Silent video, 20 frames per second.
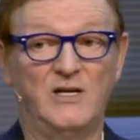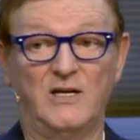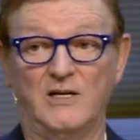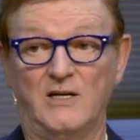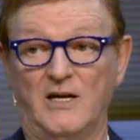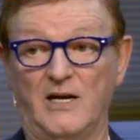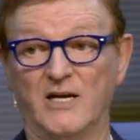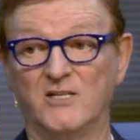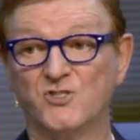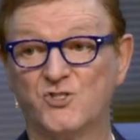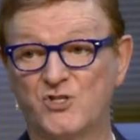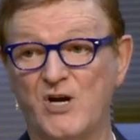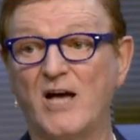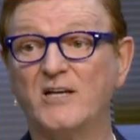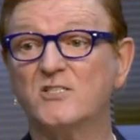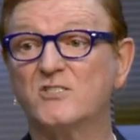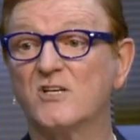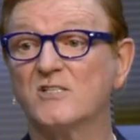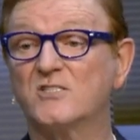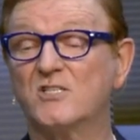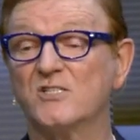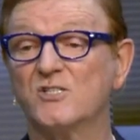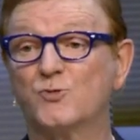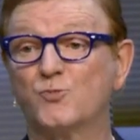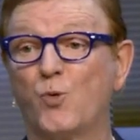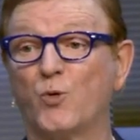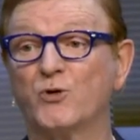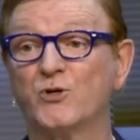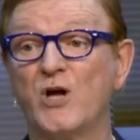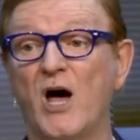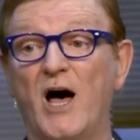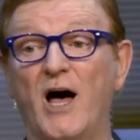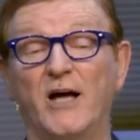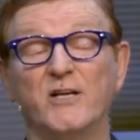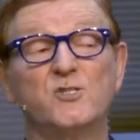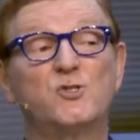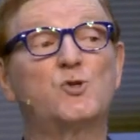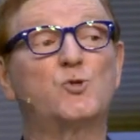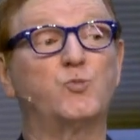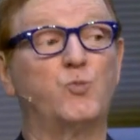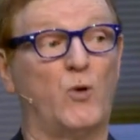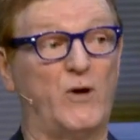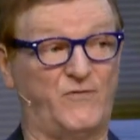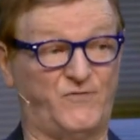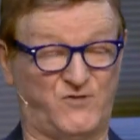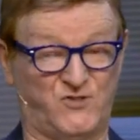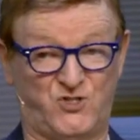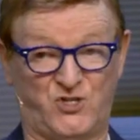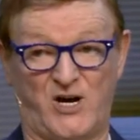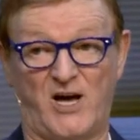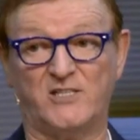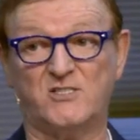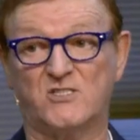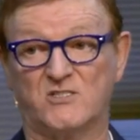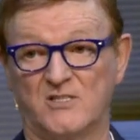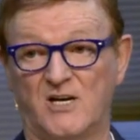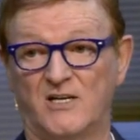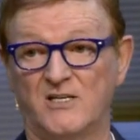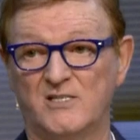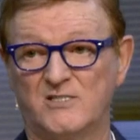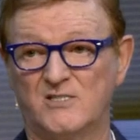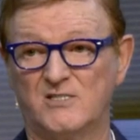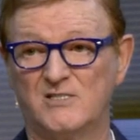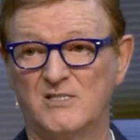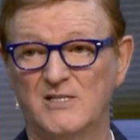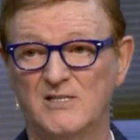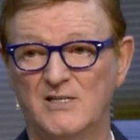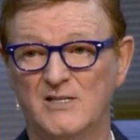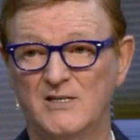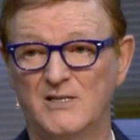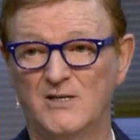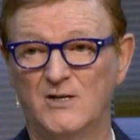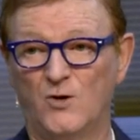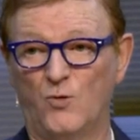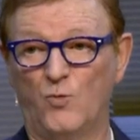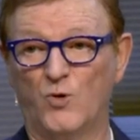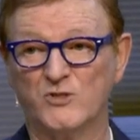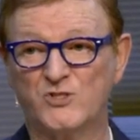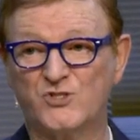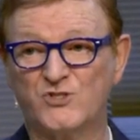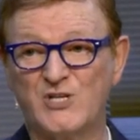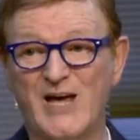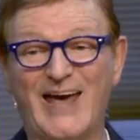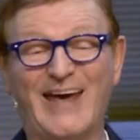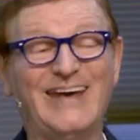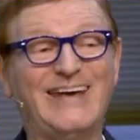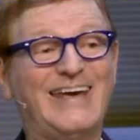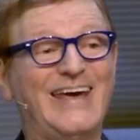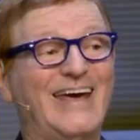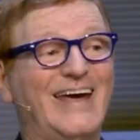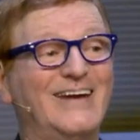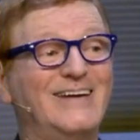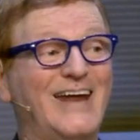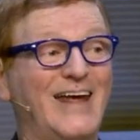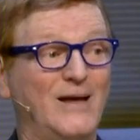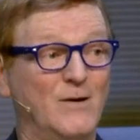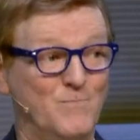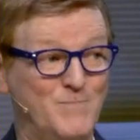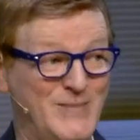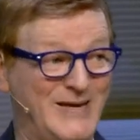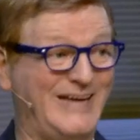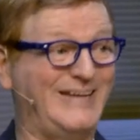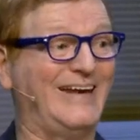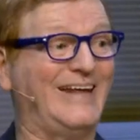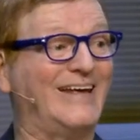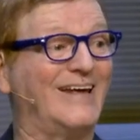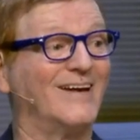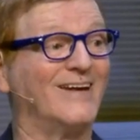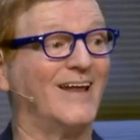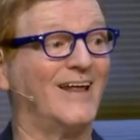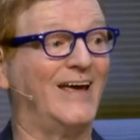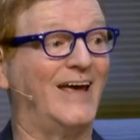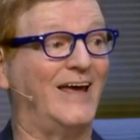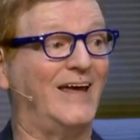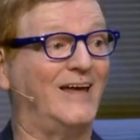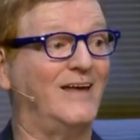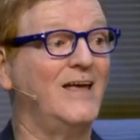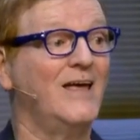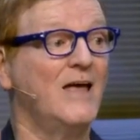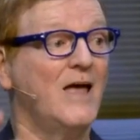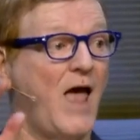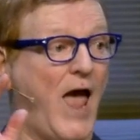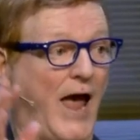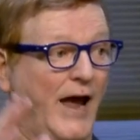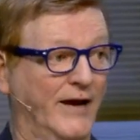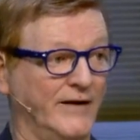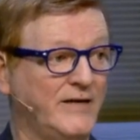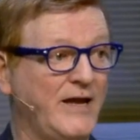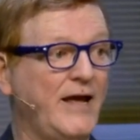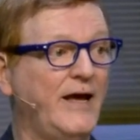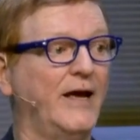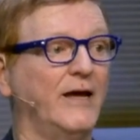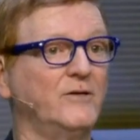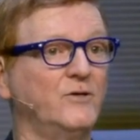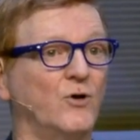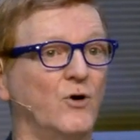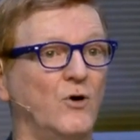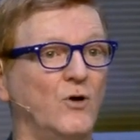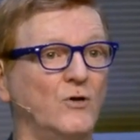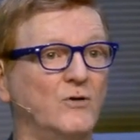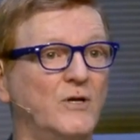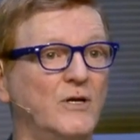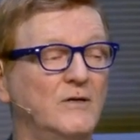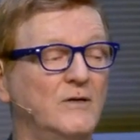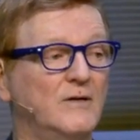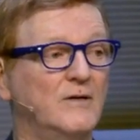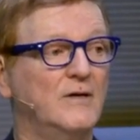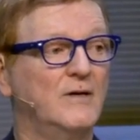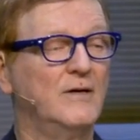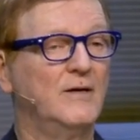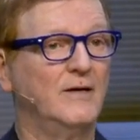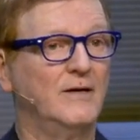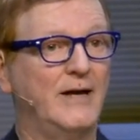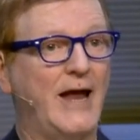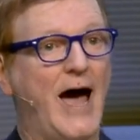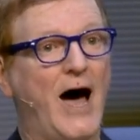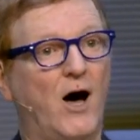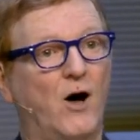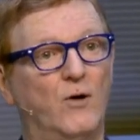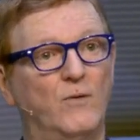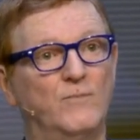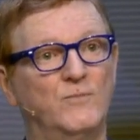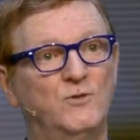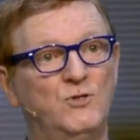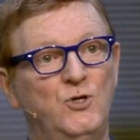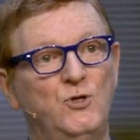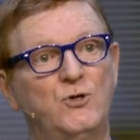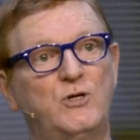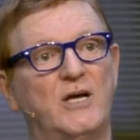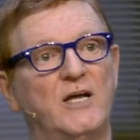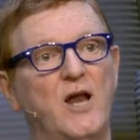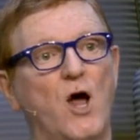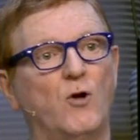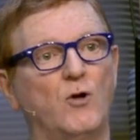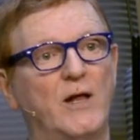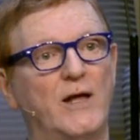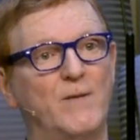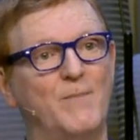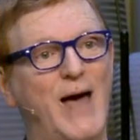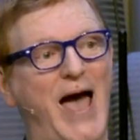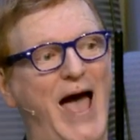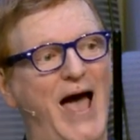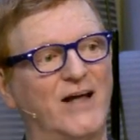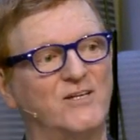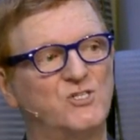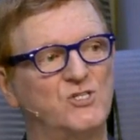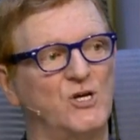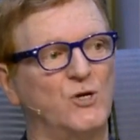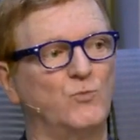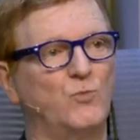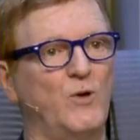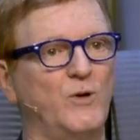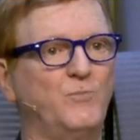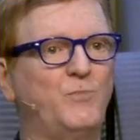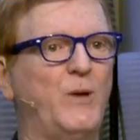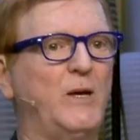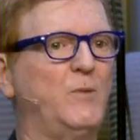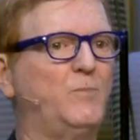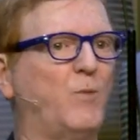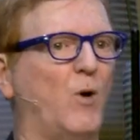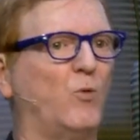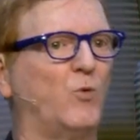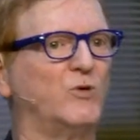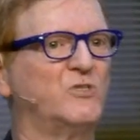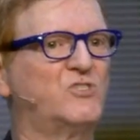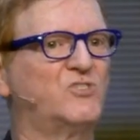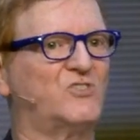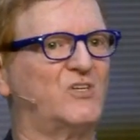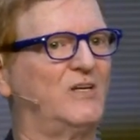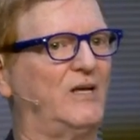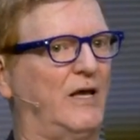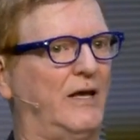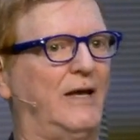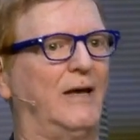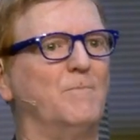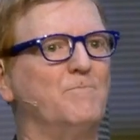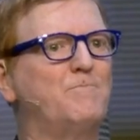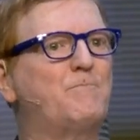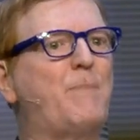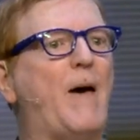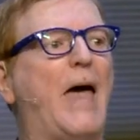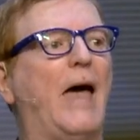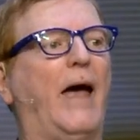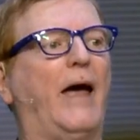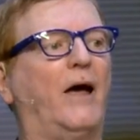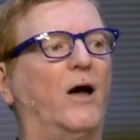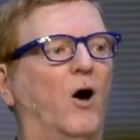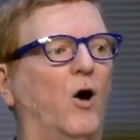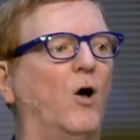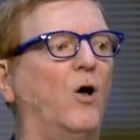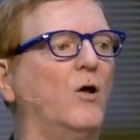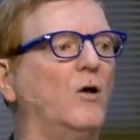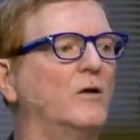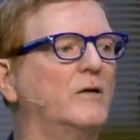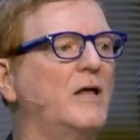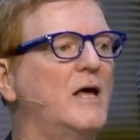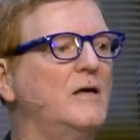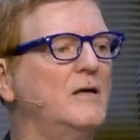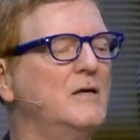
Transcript: Injustices were done, swift justice was taken immediately and handled now, you can only imagine when people would see impaled